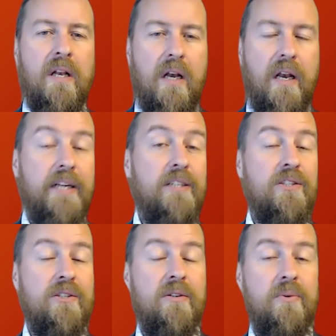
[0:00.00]
linked
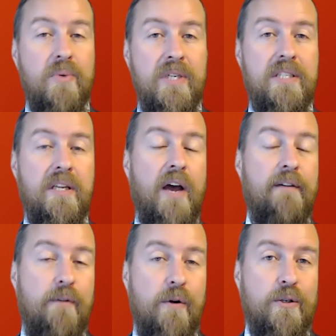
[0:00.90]
to the risk
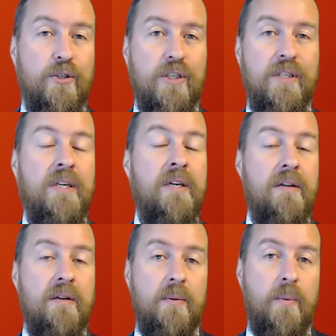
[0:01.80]
aversion,
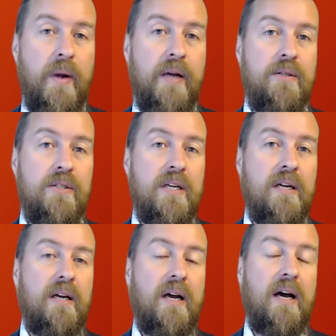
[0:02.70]
where you
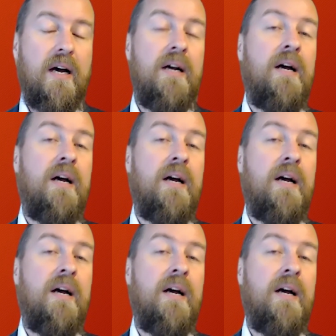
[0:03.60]
say, I